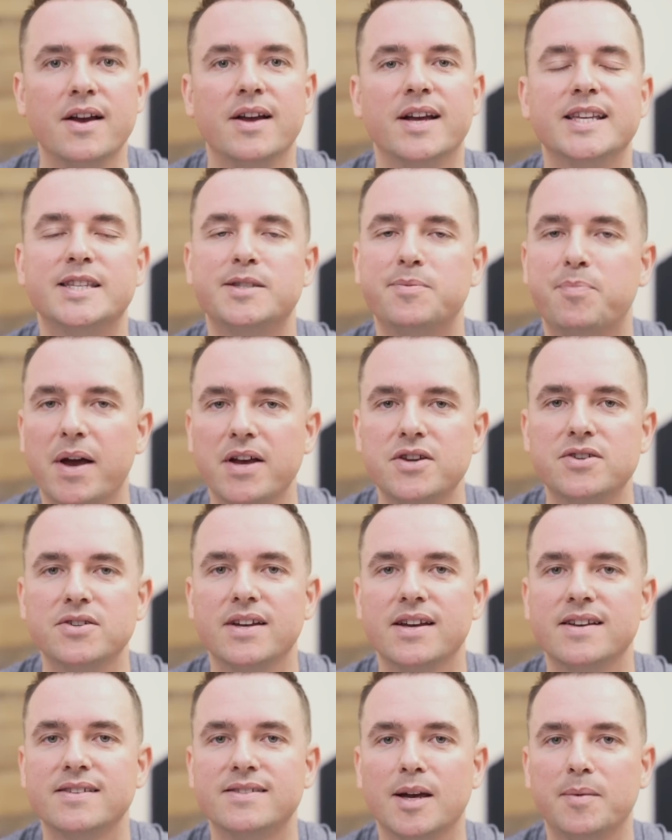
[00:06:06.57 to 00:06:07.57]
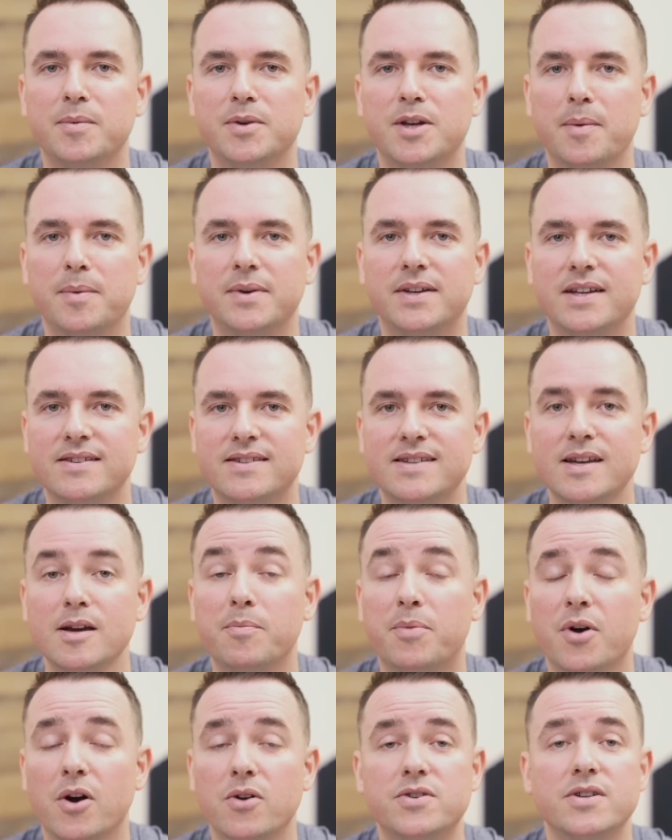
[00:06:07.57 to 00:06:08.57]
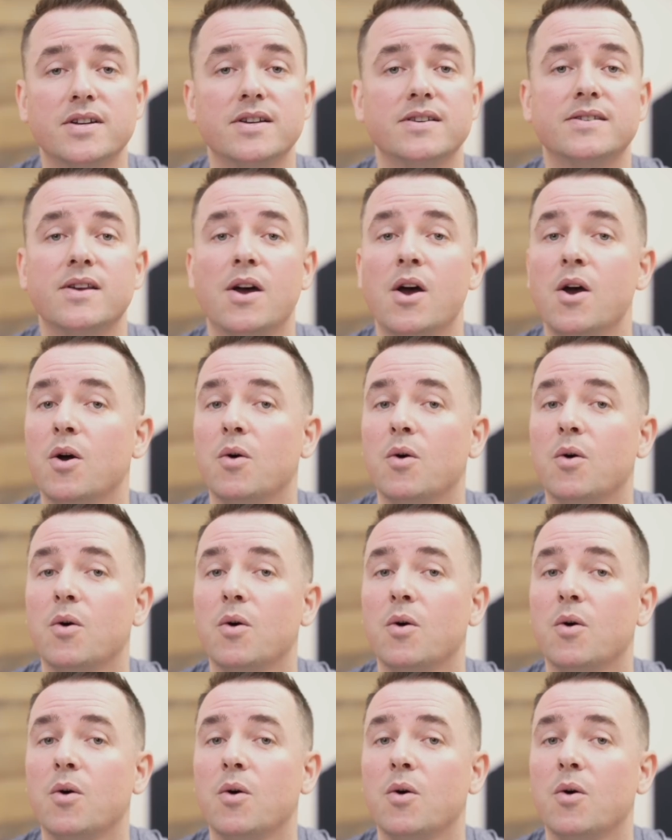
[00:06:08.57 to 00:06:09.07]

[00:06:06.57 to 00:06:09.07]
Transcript: especially as WWDC approaches,